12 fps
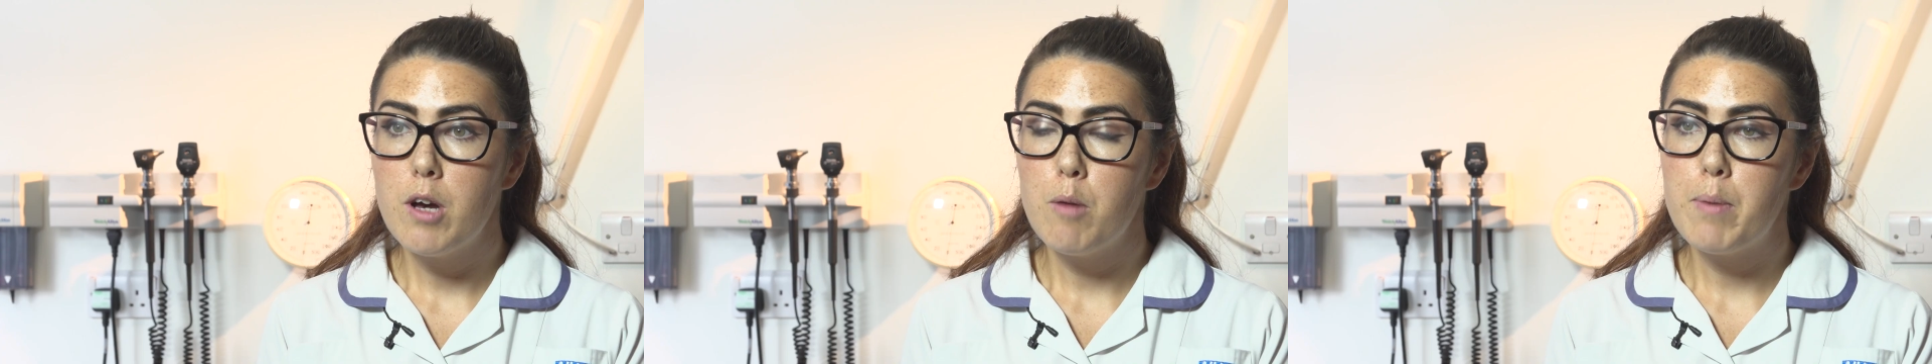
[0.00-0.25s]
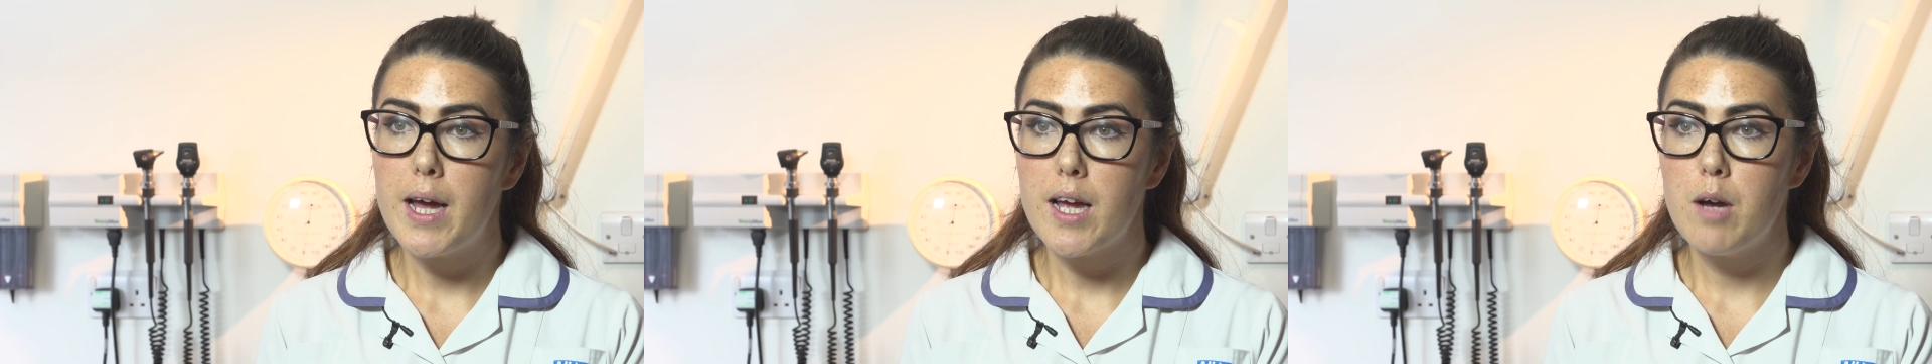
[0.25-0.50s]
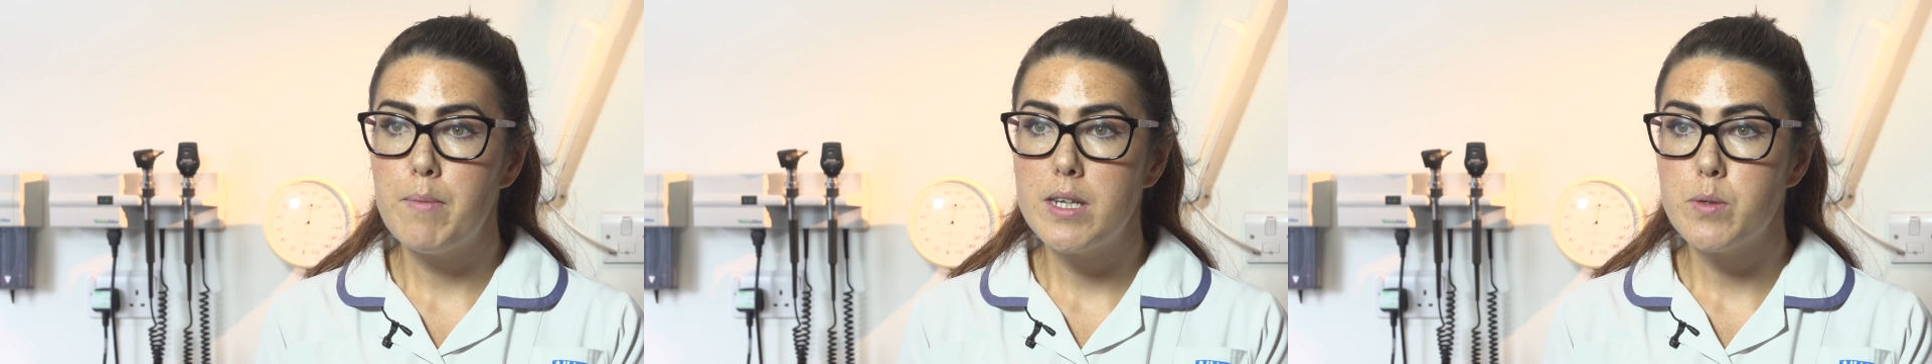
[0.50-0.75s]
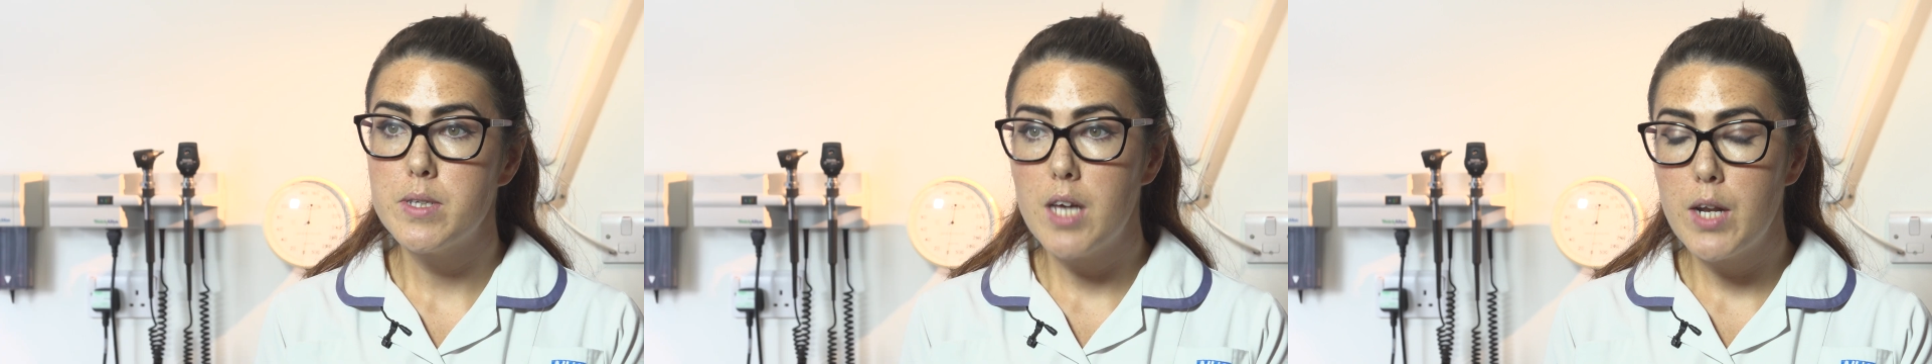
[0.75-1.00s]
up and come
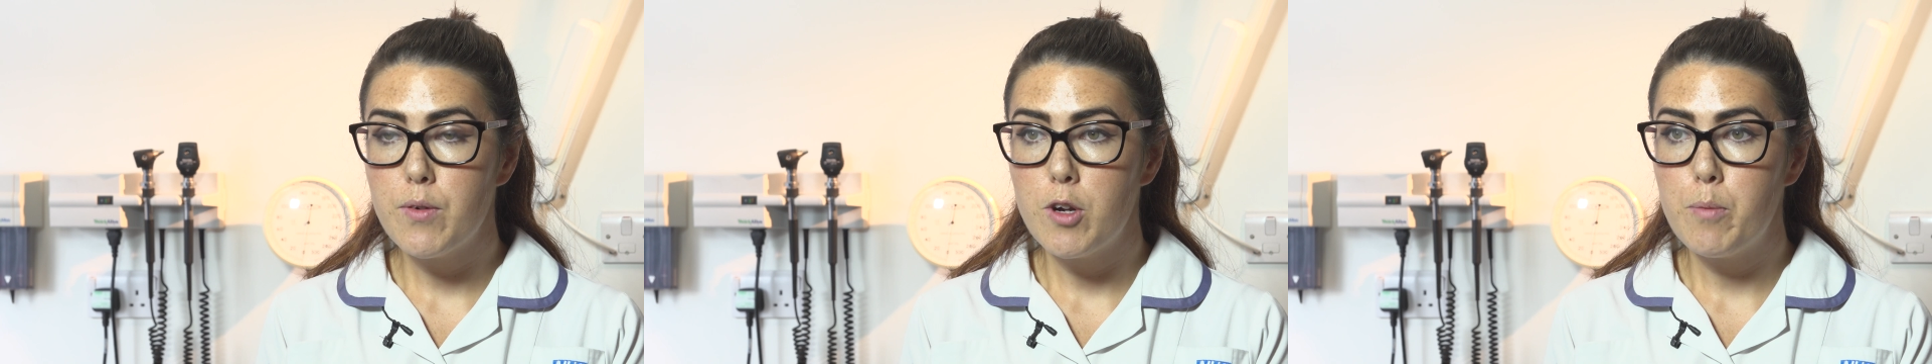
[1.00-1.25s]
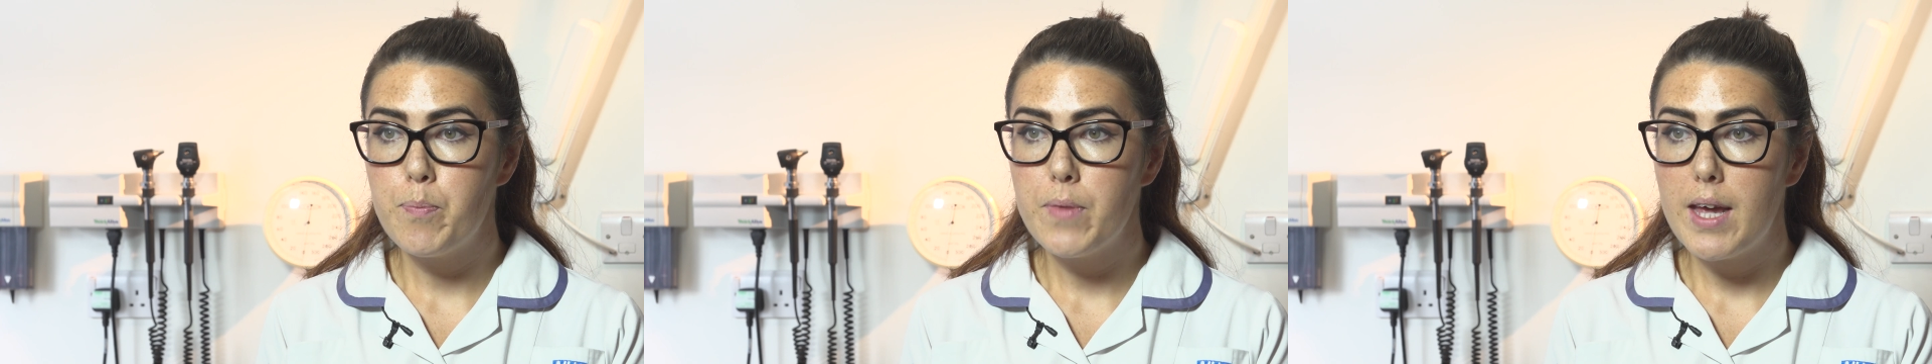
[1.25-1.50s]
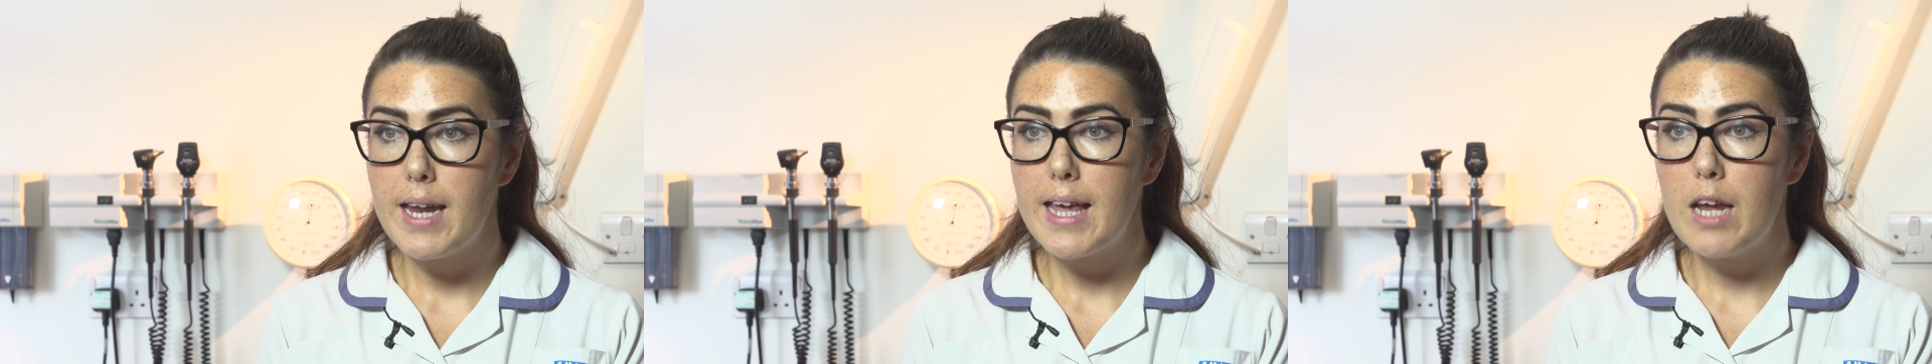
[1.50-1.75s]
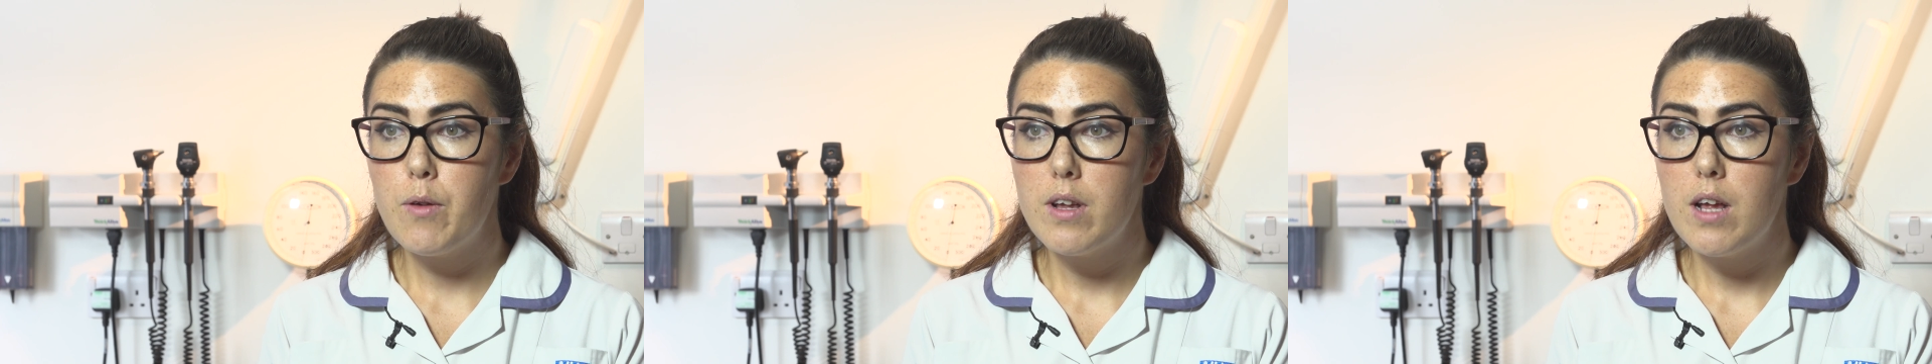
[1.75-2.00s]
into a side room, and
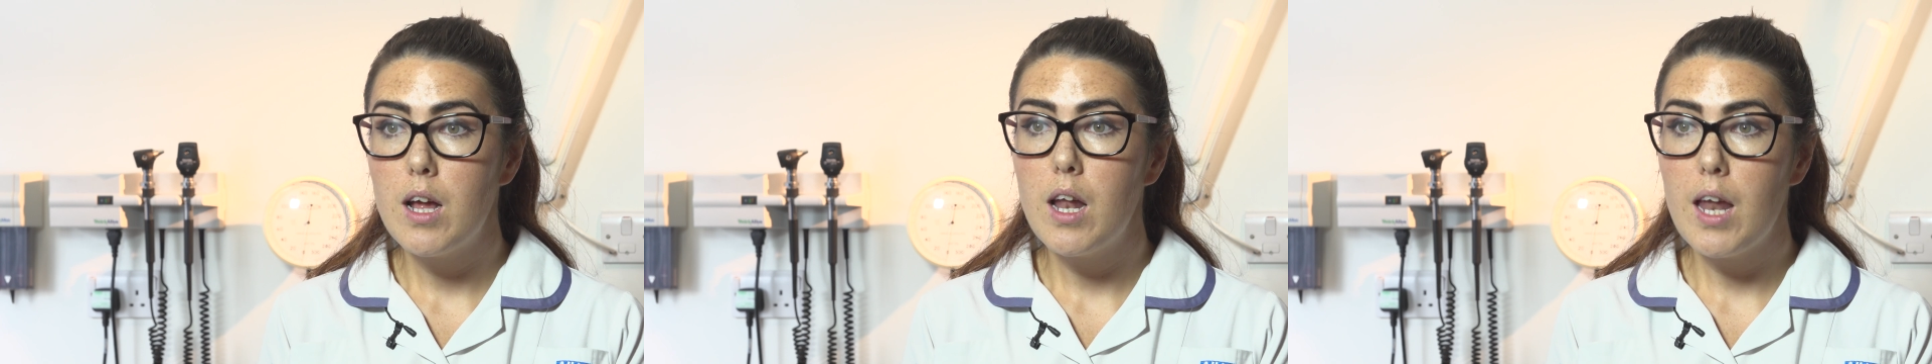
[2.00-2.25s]
again,